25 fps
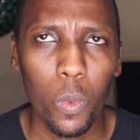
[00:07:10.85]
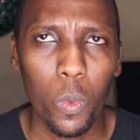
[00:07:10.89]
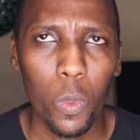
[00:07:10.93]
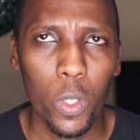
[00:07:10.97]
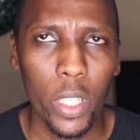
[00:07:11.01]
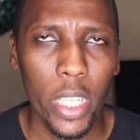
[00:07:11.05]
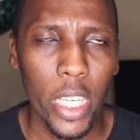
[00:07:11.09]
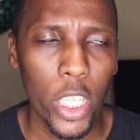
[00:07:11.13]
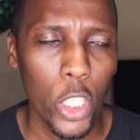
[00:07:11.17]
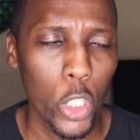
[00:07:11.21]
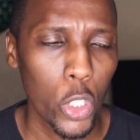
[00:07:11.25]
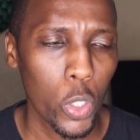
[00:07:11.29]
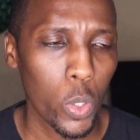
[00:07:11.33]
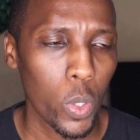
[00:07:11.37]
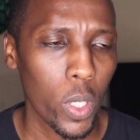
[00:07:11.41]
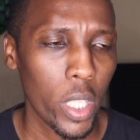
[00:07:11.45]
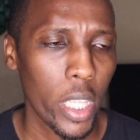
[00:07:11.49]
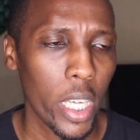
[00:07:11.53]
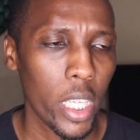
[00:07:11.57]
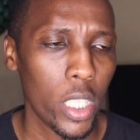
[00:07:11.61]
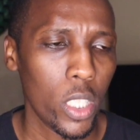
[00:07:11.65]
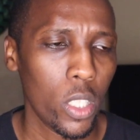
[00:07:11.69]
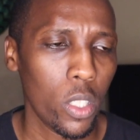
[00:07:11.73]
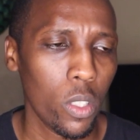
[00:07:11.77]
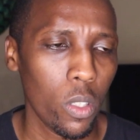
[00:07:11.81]
would ensure
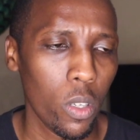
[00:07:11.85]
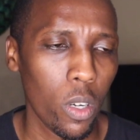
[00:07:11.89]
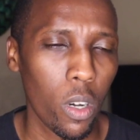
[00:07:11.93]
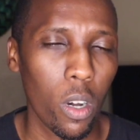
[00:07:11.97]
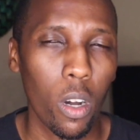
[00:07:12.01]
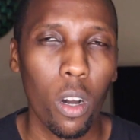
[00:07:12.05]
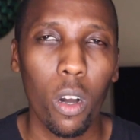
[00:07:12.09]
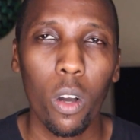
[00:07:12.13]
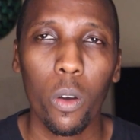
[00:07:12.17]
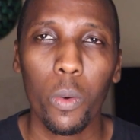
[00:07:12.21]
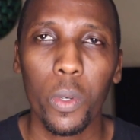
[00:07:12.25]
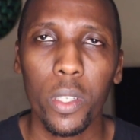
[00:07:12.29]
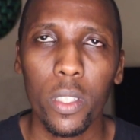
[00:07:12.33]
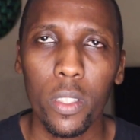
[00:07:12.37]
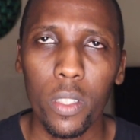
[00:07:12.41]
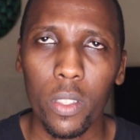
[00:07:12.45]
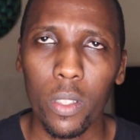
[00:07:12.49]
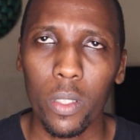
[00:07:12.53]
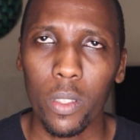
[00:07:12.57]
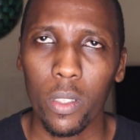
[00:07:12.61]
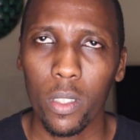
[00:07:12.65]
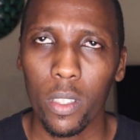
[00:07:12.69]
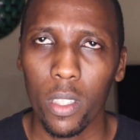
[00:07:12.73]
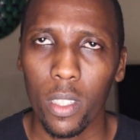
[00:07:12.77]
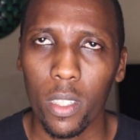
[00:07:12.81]
that you're always
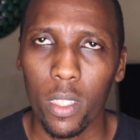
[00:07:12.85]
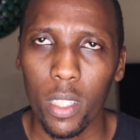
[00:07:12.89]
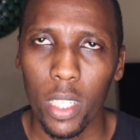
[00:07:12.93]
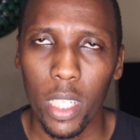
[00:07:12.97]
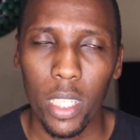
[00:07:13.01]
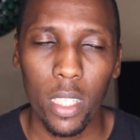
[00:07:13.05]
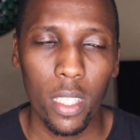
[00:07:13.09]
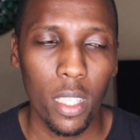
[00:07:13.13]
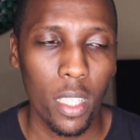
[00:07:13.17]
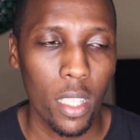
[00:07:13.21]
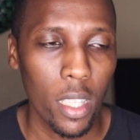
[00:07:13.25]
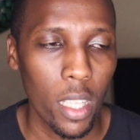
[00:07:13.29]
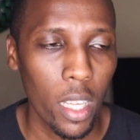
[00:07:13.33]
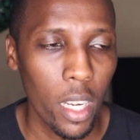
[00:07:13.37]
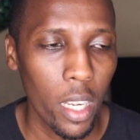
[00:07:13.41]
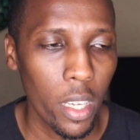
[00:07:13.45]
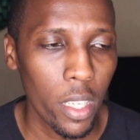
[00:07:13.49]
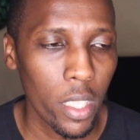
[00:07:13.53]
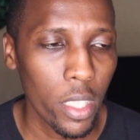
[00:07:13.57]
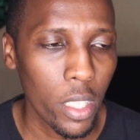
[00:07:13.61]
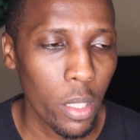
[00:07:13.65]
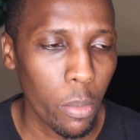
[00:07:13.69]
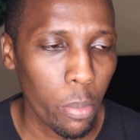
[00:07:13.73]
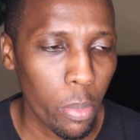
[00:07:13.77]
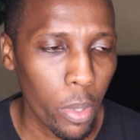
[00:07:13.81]
consistent in the
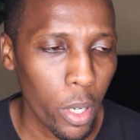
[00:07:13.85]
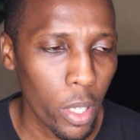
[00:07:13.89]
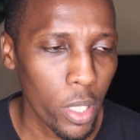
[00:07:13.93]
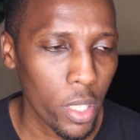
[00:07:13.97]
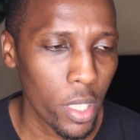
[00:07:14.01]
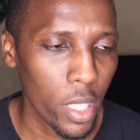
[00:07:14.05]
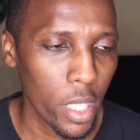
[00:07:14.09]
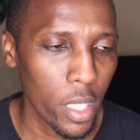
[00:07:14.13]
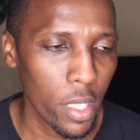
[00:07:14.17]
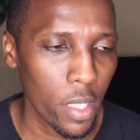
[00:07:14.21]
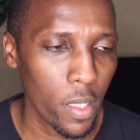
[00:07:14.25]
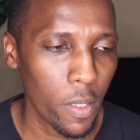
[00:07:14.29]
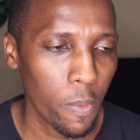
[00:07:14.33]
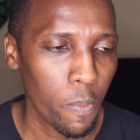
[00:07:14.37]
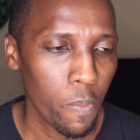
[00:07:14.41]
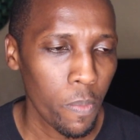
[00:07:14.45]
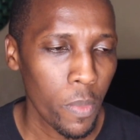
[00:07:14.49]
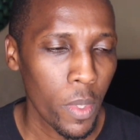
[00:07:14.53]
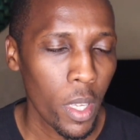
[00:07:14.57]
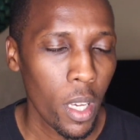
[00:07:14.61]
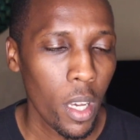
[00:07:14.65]
learning process.